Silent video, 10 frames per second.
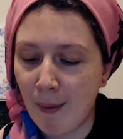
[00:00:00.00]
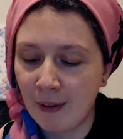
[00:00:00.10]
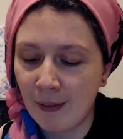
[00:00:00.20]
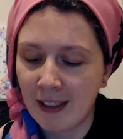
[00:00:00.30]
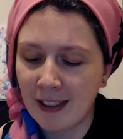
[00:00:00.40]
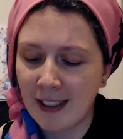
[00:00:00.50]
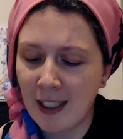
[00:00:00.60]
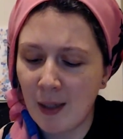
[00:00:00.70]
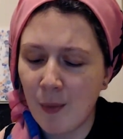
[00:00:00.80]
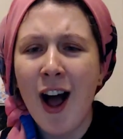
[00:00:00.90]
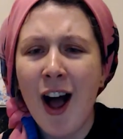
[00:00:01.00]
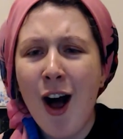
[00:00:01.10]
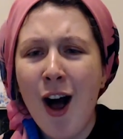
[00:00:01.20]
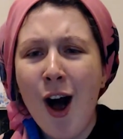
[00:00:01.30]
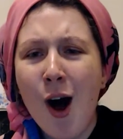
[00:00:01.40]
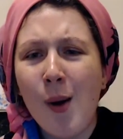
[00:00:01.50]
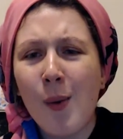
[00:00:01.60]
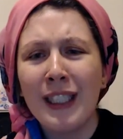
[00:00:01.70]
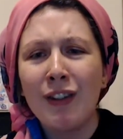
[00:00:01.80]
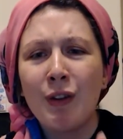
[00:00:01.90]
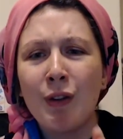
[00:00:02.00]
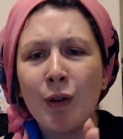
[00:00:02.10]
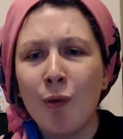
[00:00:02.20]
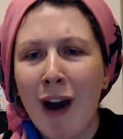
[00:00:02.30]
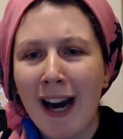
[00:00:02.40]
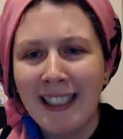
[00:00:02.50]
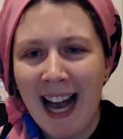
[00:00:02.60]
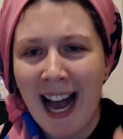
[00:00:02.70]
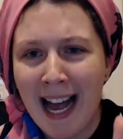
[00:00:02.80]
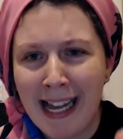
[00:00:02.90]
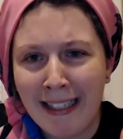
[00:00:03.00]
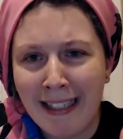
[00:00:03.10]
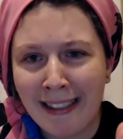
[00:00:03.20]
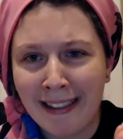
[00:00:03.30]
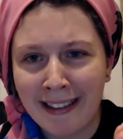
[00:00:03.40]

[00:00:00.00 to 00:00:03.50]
because I want to give you direct hands,